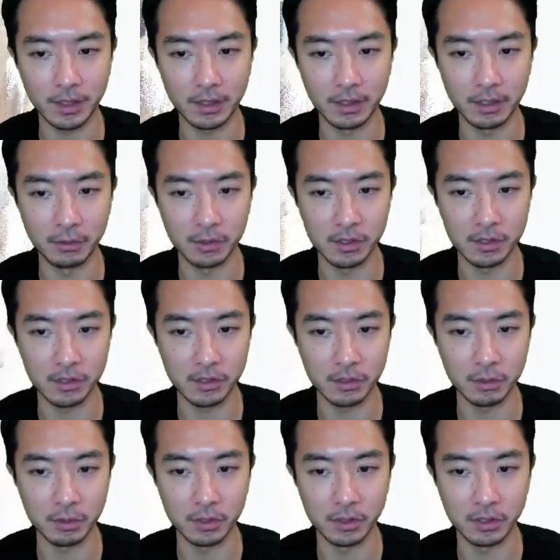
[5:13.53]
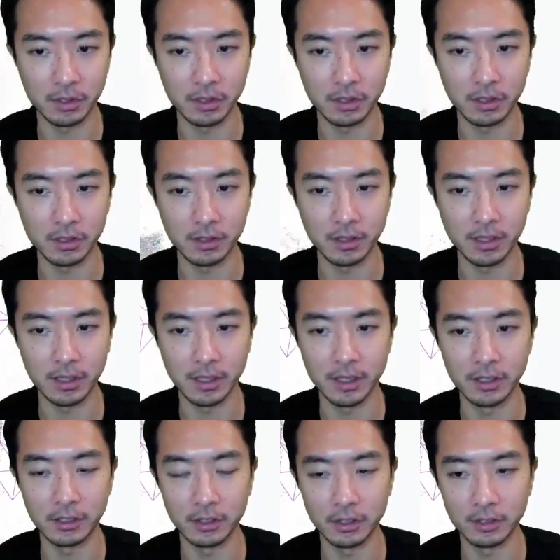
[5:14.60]
The results are pretty good here.
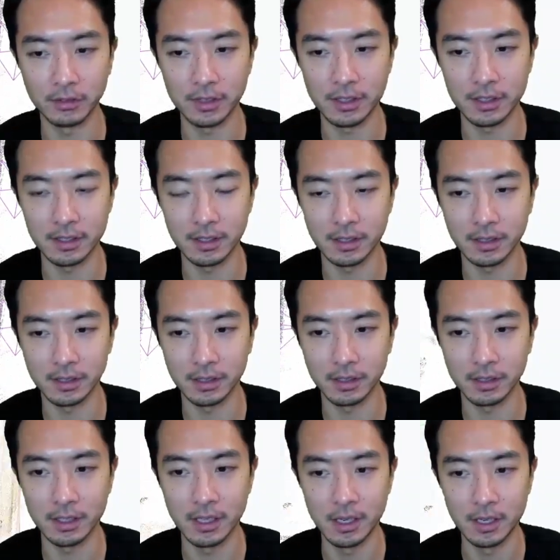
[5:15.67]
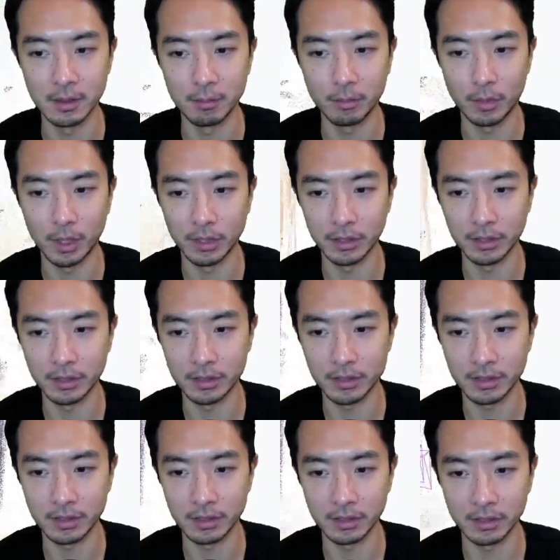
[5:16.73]
And you can even see the monitors
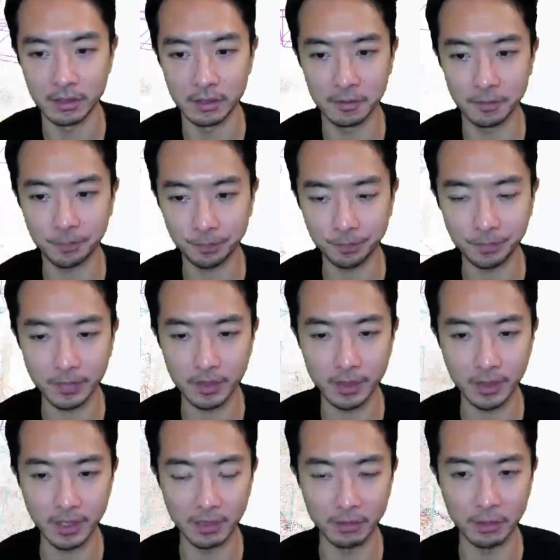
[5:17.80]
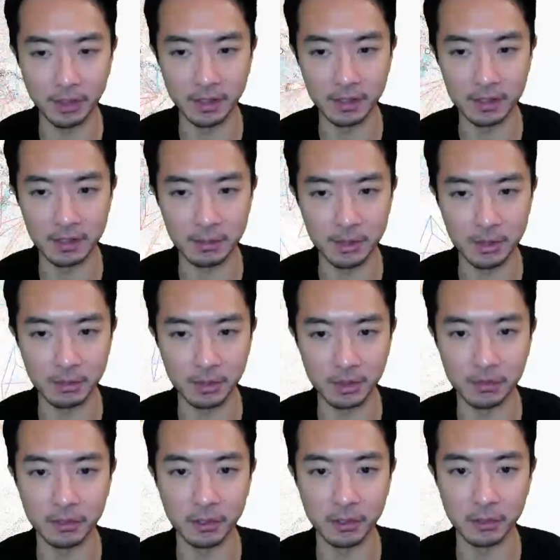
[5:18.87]
here. Everything seems to
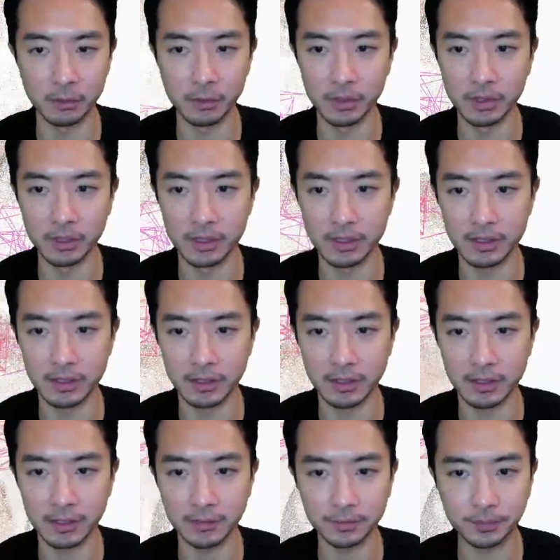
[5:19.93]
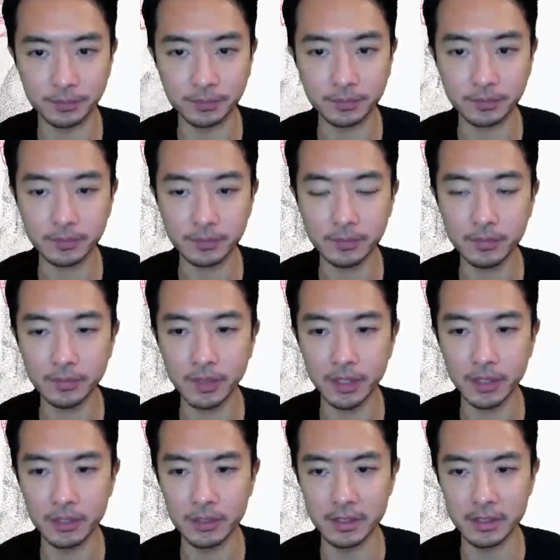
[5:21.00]
be very realistic.
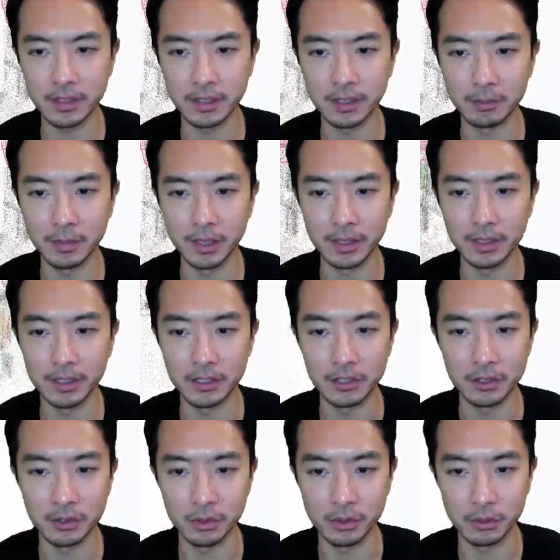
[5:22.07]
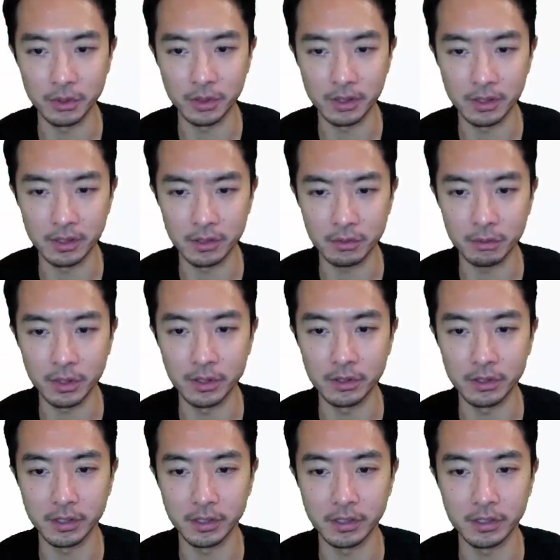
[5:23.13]
I don't see any main issues with this
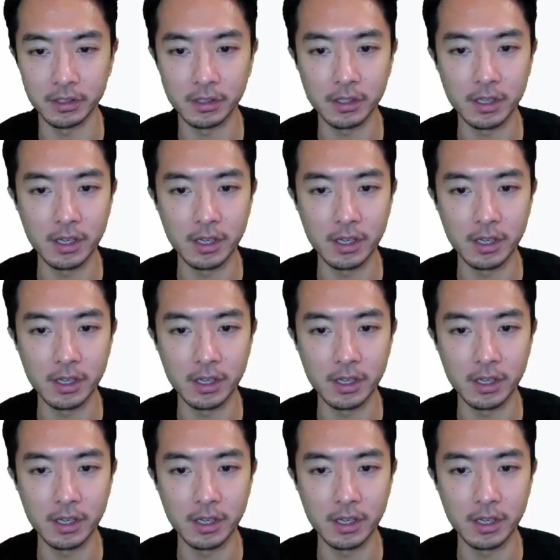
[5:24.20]
render here.